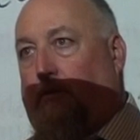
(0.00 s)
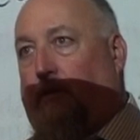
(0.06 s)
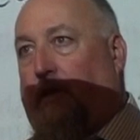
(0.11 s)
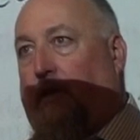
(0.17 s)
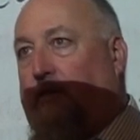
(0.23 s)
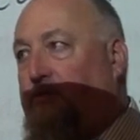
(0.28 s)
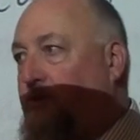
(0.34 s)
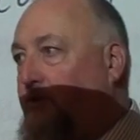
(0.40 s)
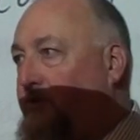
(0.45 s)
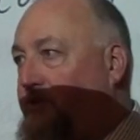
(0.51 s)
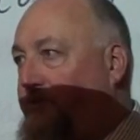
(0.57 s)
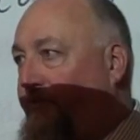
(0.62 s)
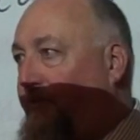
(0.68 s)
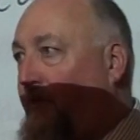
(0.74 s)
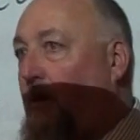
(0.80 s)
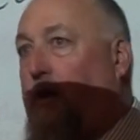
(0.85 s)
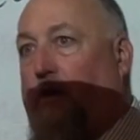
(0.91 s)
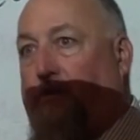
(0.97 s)
The answer is
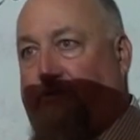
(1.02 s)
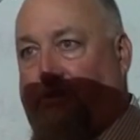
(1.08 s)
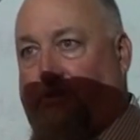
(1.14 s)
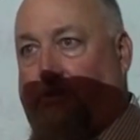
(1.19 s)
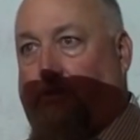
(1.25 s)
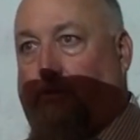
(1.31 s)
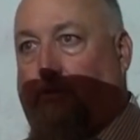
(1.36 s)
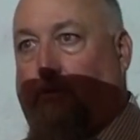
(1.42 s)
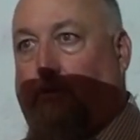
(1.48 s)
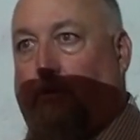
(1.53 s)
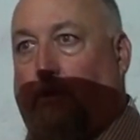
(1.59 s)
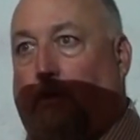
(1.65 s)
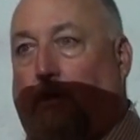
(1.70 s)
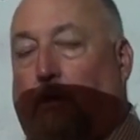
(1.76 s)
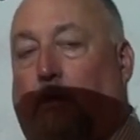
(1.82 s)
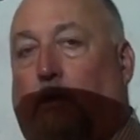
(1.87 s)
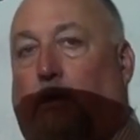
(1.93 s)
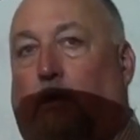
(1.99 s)
false.
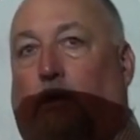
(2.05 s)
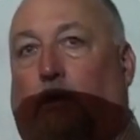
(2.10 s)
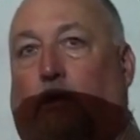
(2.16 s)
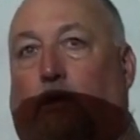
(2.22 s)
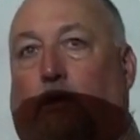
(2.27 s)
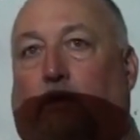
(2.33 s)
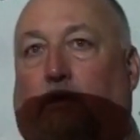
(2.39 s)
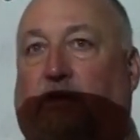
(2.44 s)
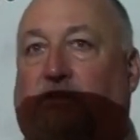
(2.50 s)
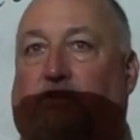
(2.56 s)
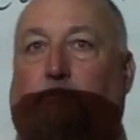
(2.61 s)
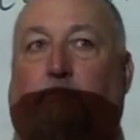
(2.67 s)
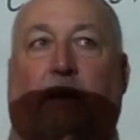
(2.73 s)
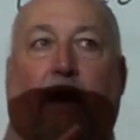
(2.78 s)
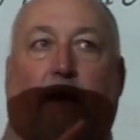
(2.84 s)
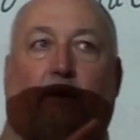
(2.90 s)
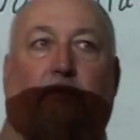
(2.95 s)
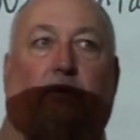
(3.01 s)
Doesn't
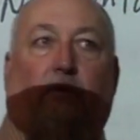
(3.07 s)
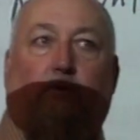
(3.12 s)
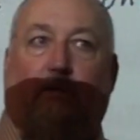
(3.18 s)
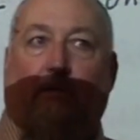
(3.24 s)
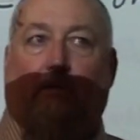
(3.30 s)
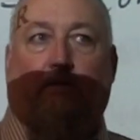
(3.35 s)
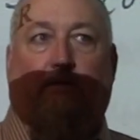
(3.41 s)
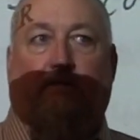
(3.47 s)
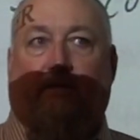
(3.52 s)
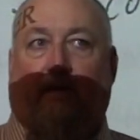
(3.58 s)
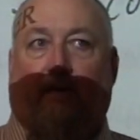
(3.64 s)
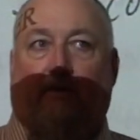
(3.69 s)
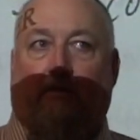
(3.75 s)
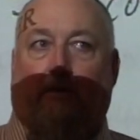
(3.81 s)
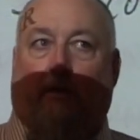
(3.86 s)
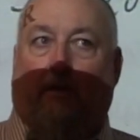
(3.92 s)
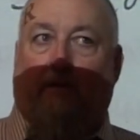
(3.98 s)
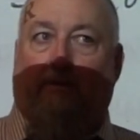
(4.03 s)
matter that you didn't intend
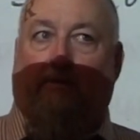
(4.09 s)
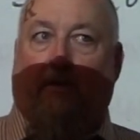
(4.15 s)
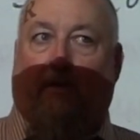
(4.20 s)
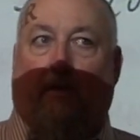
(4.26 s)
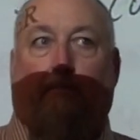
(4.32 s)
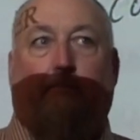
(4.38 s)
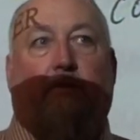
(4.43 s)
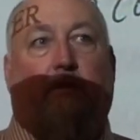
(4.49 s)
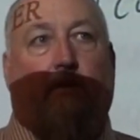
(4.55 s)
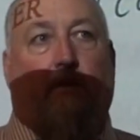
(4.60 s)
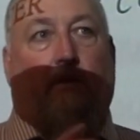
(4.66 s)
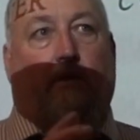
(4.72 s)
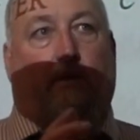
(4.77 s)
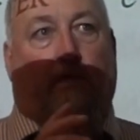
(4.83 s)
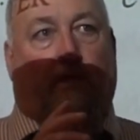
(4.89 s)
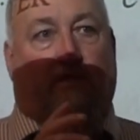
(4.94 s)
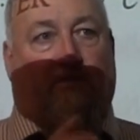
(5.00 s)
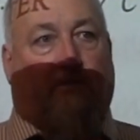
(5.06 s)
to hurt them,
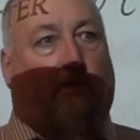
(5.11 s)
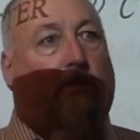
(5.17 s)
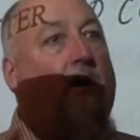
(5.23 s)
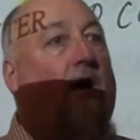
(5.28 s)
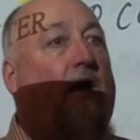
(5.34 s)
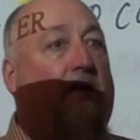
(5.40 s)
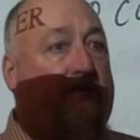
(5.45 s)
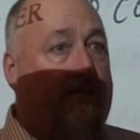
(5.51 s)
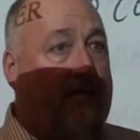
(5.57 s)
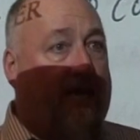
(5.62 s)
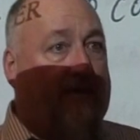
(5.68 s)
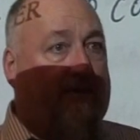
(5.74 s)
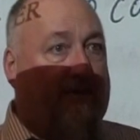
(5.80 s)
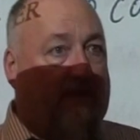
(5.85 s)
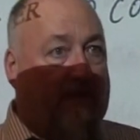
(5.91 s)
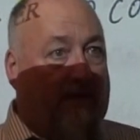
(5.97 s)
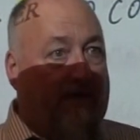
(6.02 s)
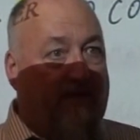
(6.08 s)
it's the contact
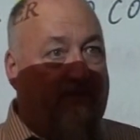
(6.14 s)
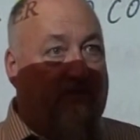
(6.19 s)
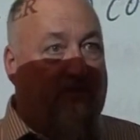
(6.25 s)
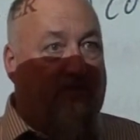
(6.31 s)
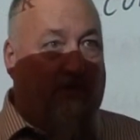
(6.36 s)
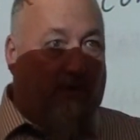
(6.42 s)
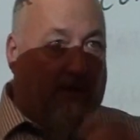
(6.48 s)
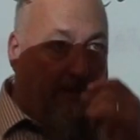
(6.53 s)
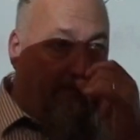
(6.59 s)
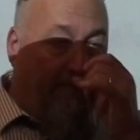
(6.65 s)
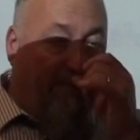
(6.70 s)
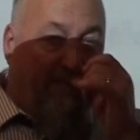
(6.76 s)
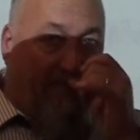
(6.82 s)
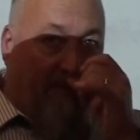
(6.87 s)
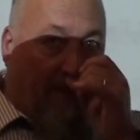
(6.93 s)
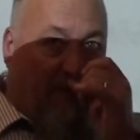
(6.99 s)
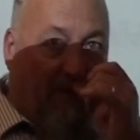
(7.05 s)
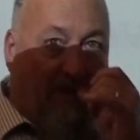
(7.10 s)
that leads to it.
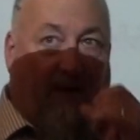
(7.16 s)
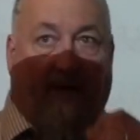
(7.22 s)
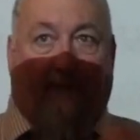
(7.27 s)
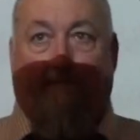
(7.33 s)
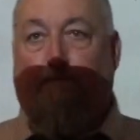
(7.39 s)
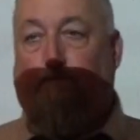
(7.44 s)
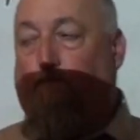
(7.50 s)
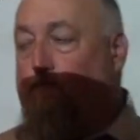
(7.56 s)
All right?